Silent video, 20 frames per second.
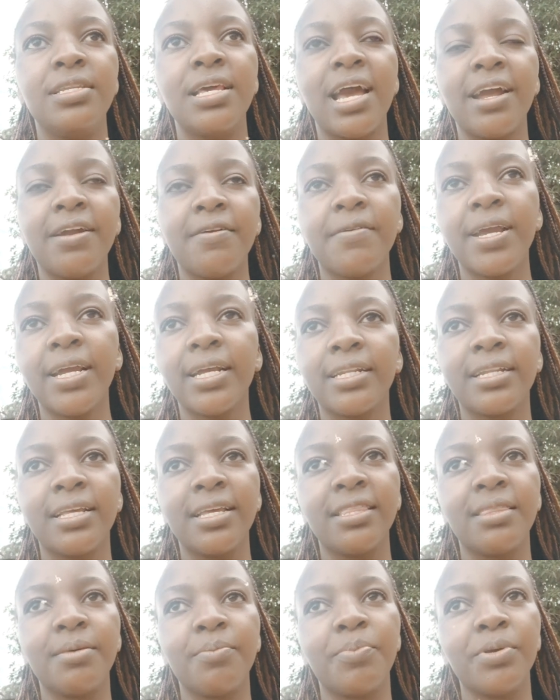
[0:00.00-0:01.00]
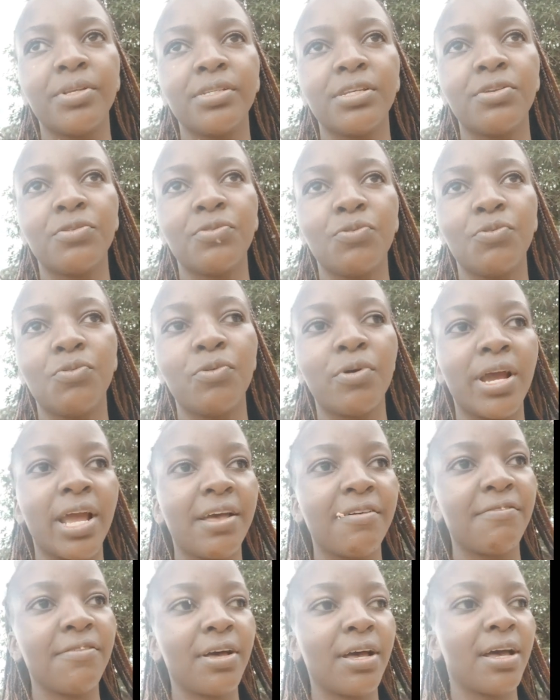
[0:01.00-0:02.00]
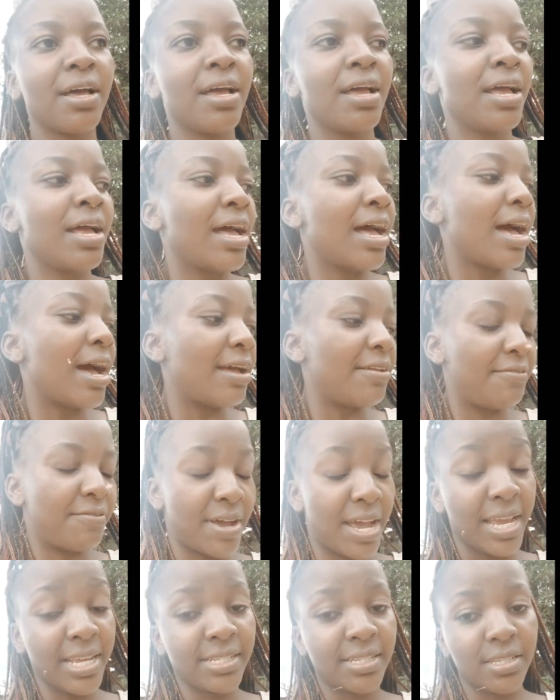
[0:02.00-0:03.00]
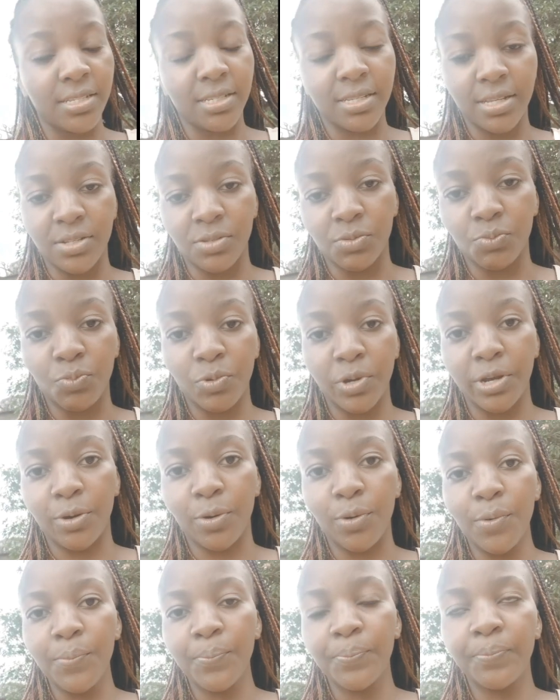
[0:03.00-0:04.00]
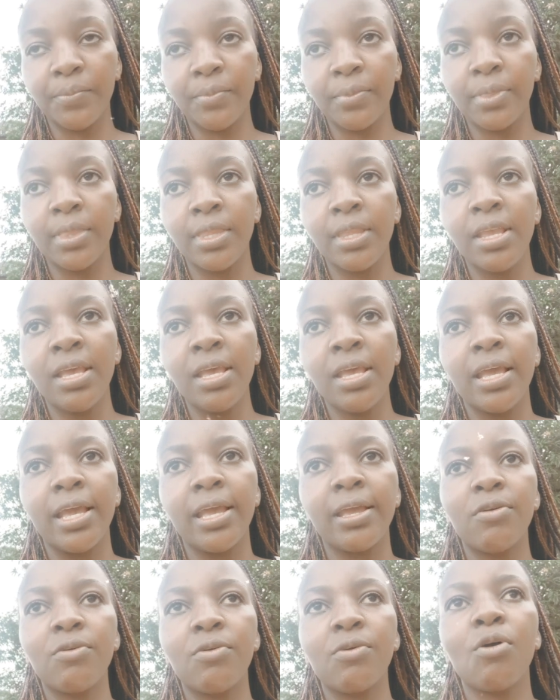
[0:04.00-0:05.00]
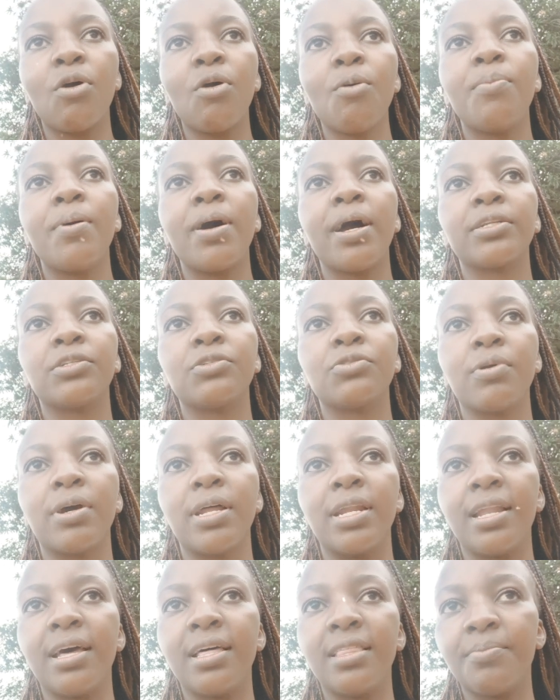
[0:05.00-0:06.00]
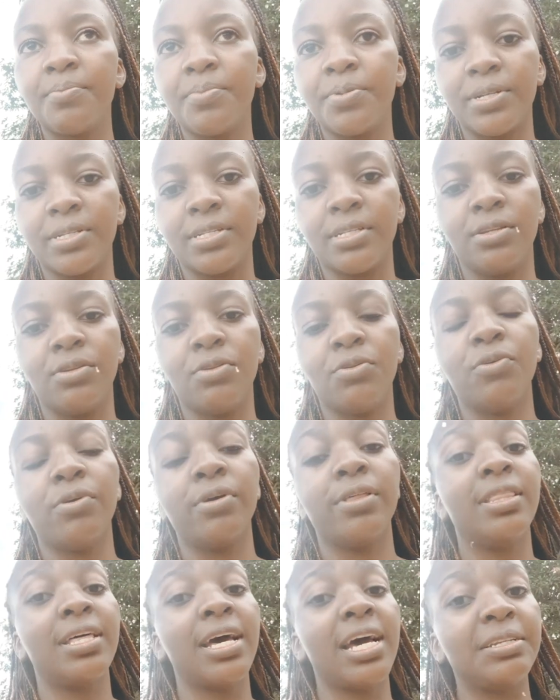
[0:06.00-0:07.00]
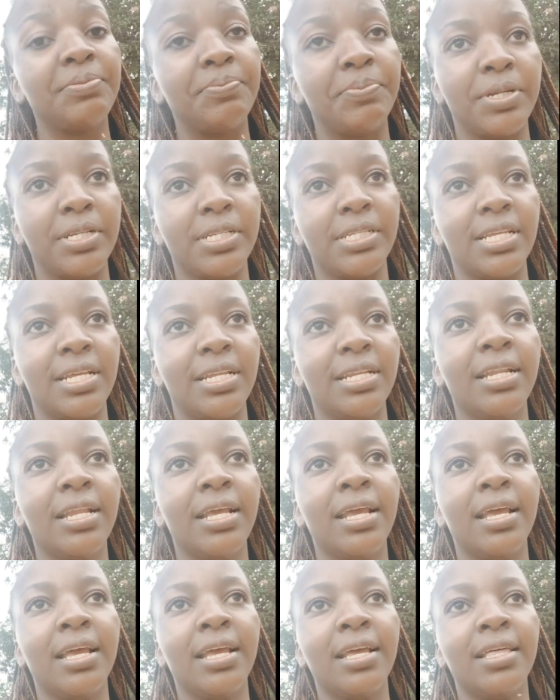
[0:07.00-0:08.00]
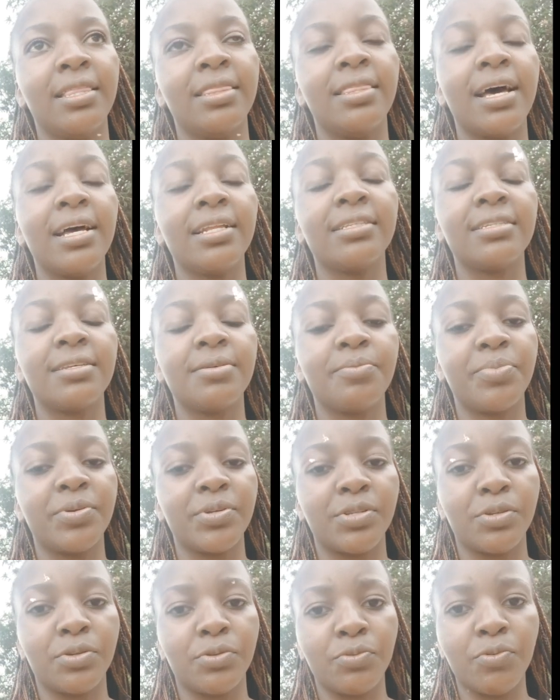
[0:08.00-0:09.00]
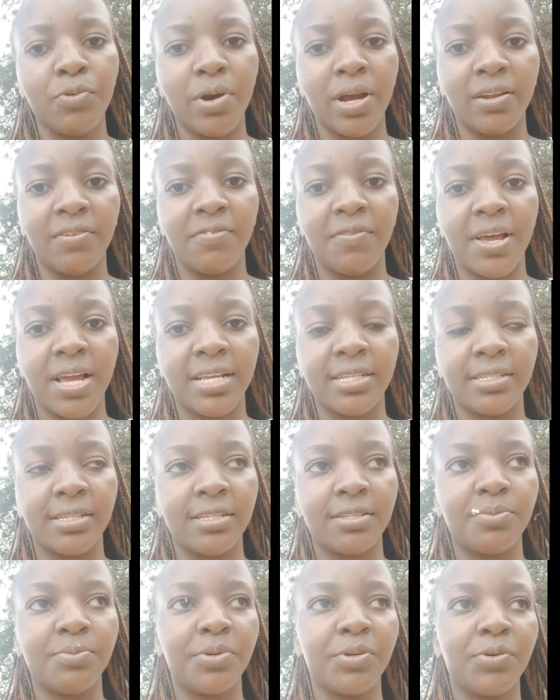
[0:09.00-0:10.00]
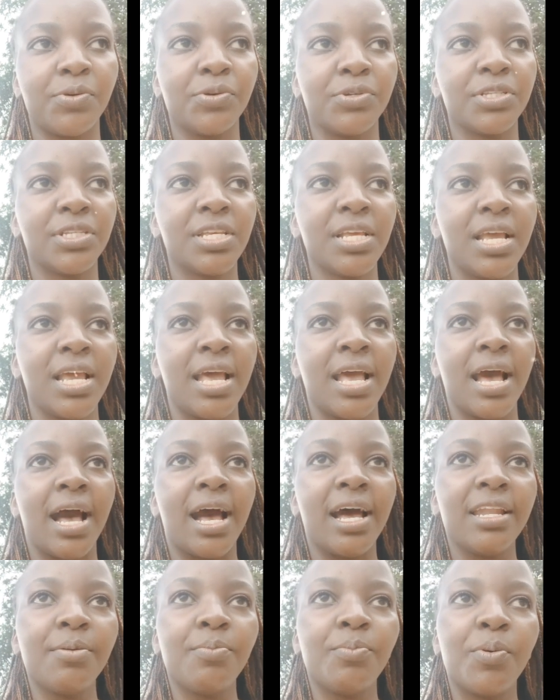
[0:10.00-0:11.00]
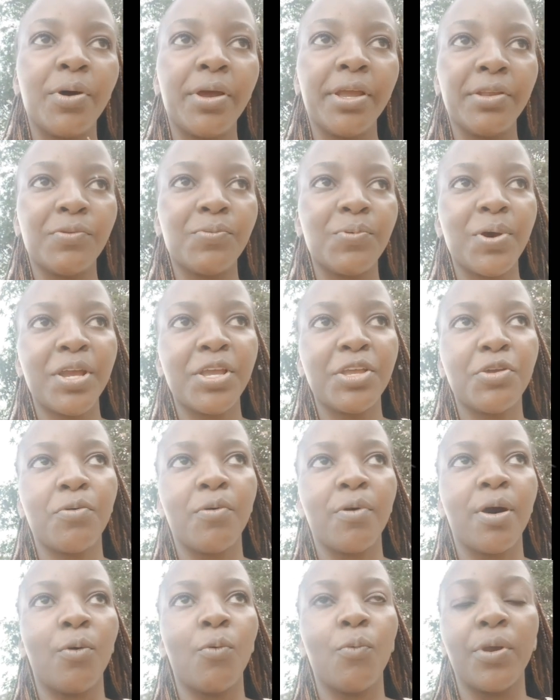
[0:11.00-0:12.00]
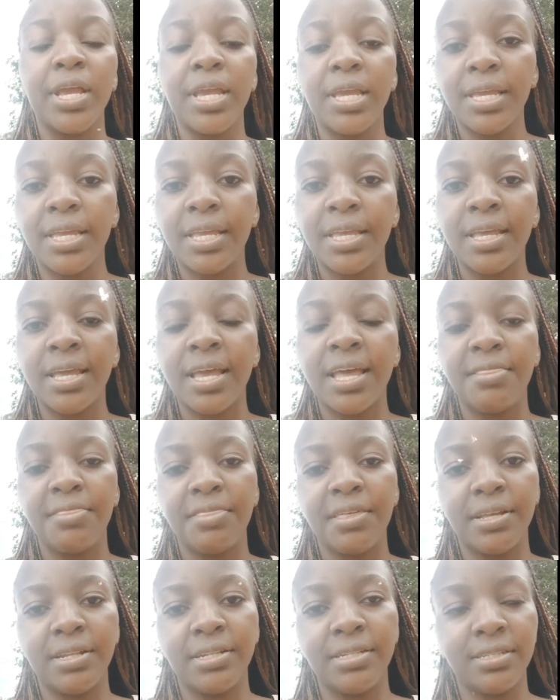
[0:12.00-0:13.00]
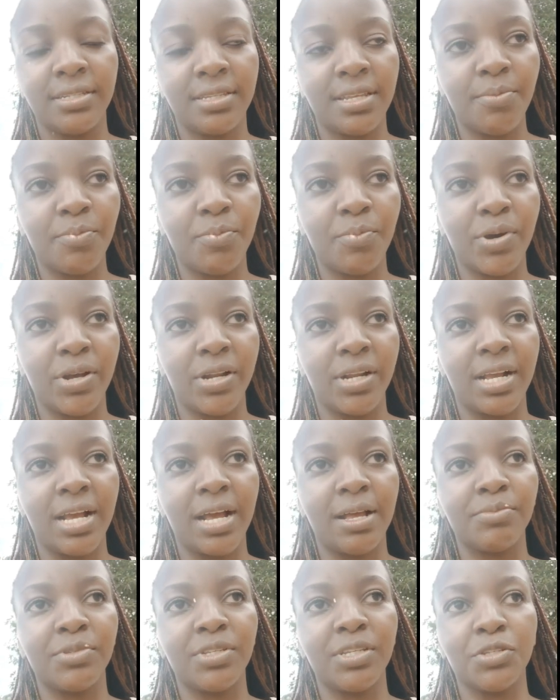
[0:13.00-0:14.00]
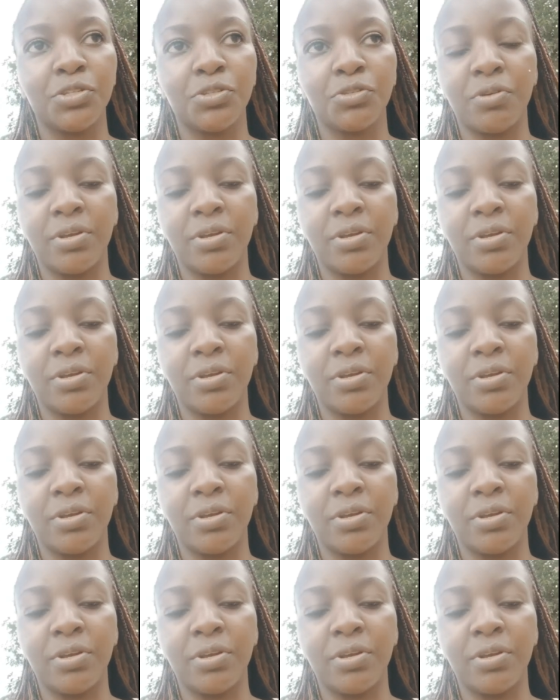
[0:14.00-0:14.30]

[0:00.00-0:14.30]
directly the person whoever advises us well it'll go back to another person or that person that same person who advises because at a point where you are weak and then someone comes and